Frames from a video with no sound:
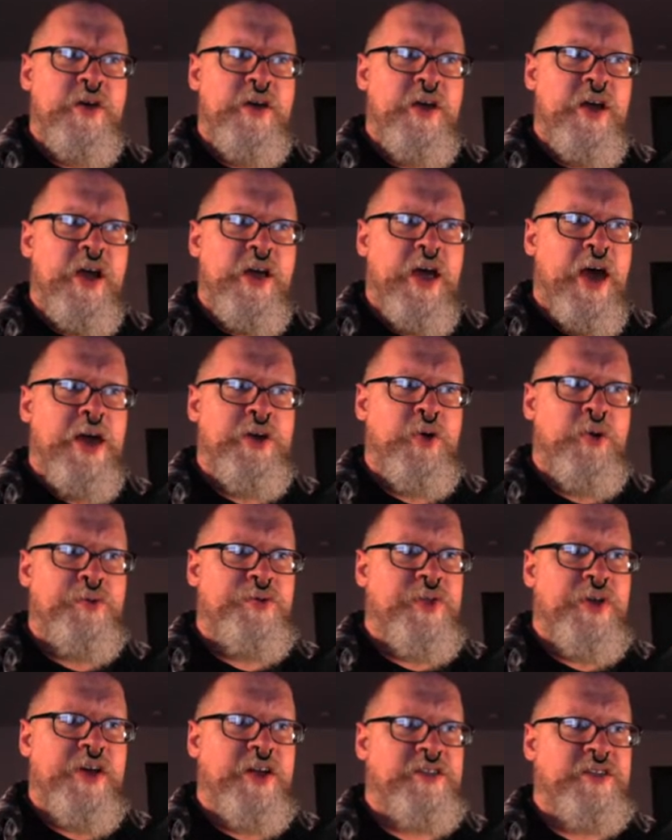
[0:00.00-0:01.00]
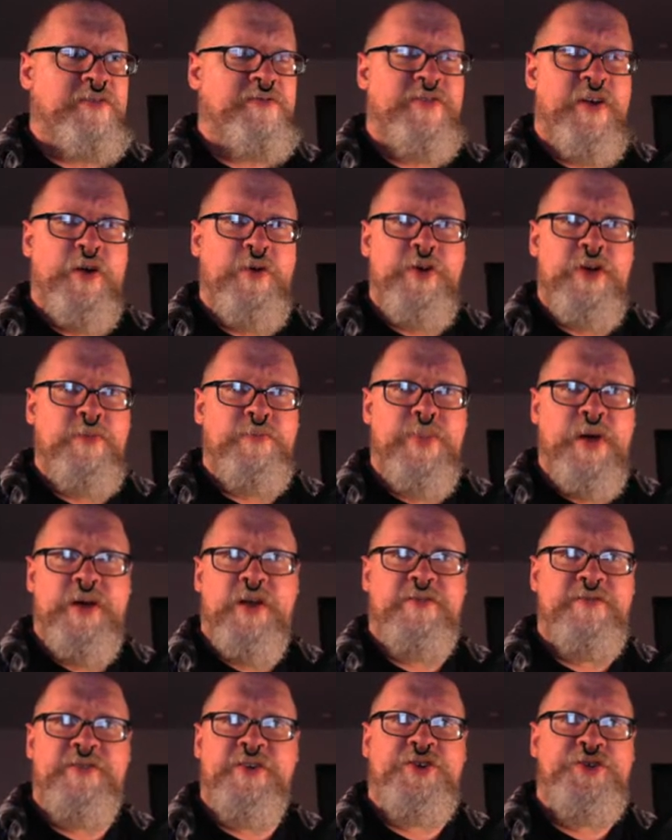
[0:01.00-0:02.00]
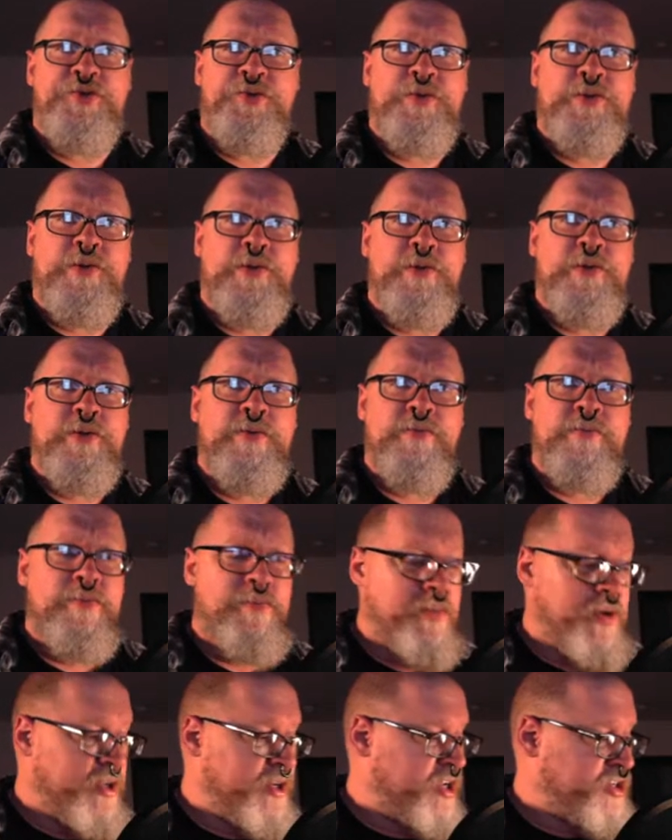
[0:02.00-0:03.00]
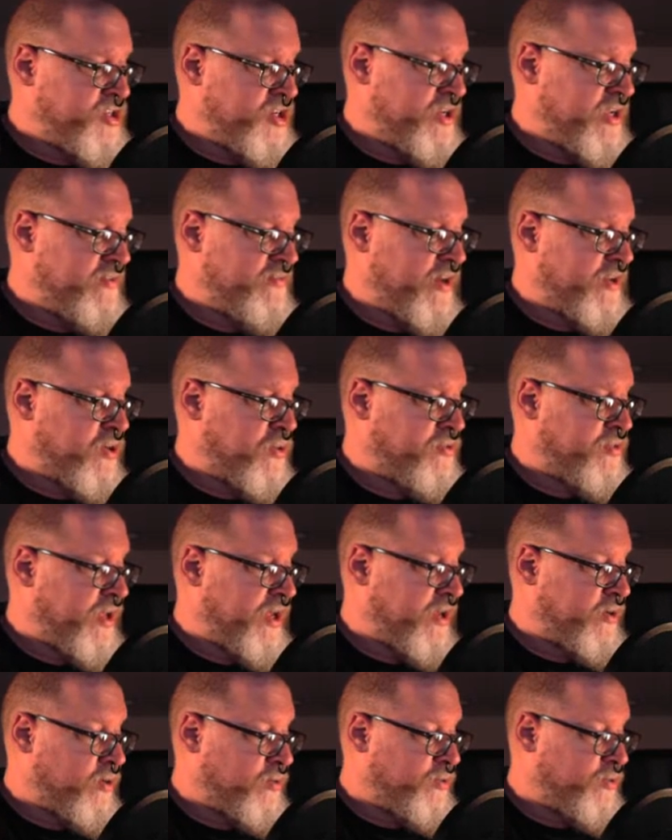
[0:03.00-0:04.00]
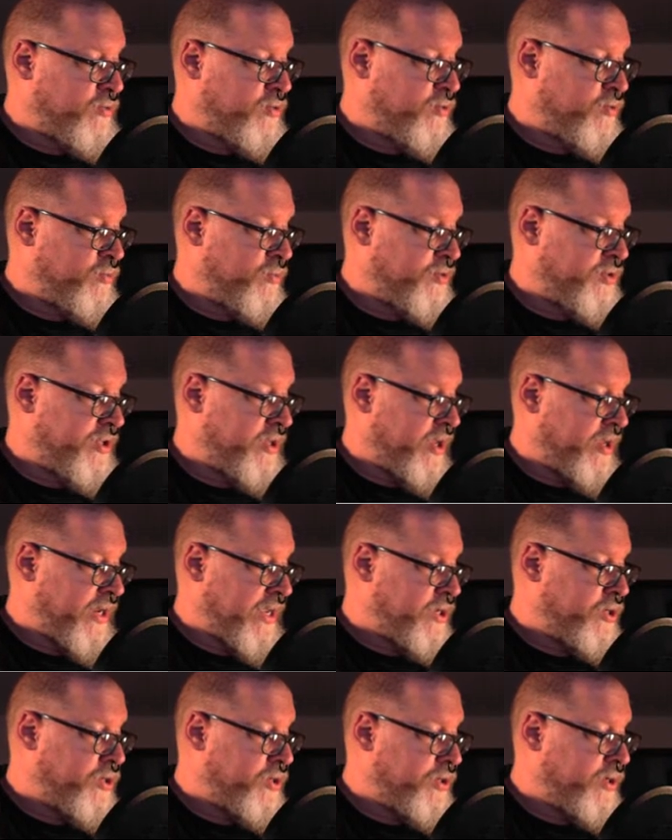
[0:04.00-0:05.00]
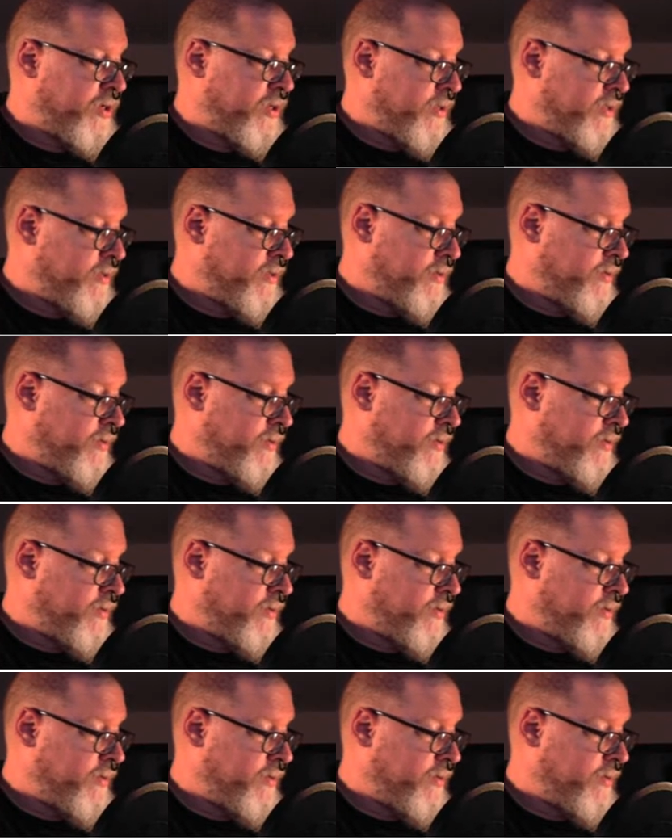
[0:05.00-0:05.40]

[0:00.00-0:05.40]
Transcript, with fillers: I, I don't think it's a very beneficial initiative. I don't think it'll do really any good.